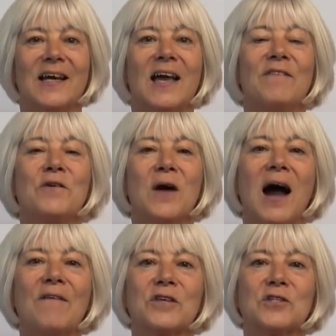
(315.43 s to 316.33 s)
If you
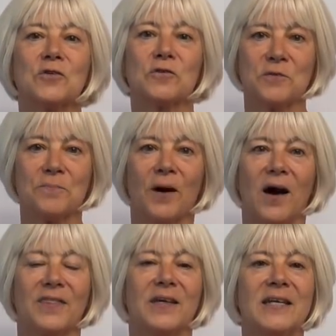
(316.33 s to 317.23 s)
have the sort of
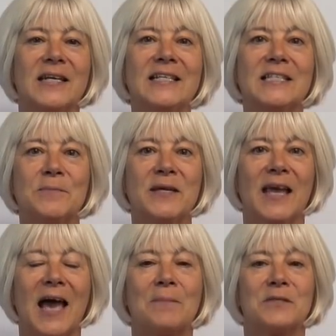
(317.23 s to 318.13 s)
bike that needs to be
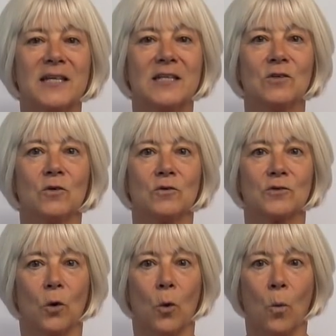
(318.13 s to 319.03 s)
kept indoors
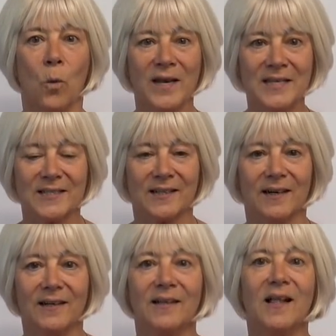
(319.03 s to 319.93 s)
all
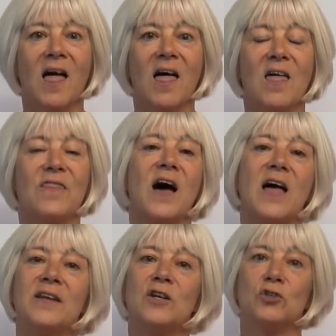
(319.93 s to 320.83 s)
winter,
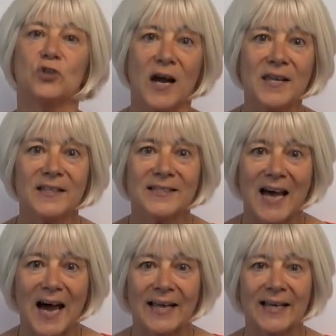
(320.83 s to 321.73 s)
then drain the
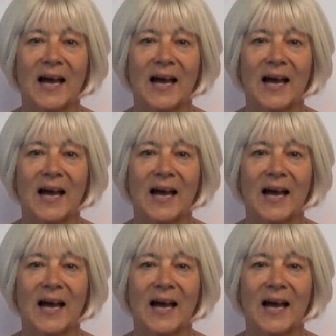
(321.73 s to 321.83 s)
tank